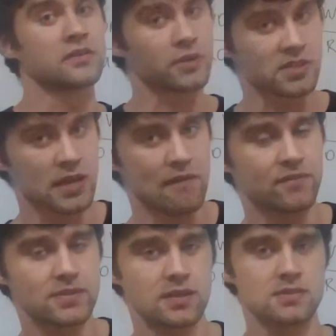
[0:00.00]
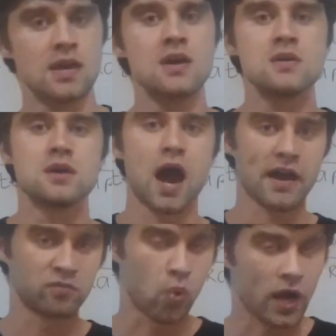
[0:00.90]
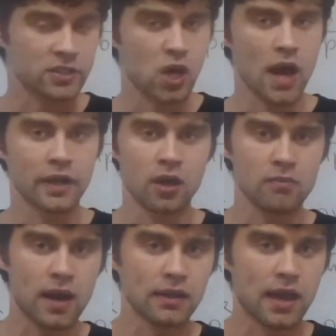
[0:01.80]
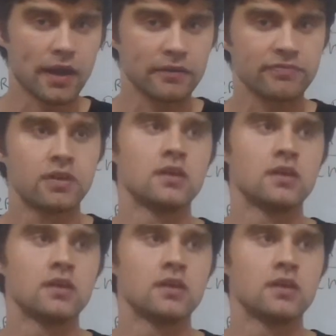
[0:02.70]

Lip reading: There's an emphasis. I've worked on it all my life,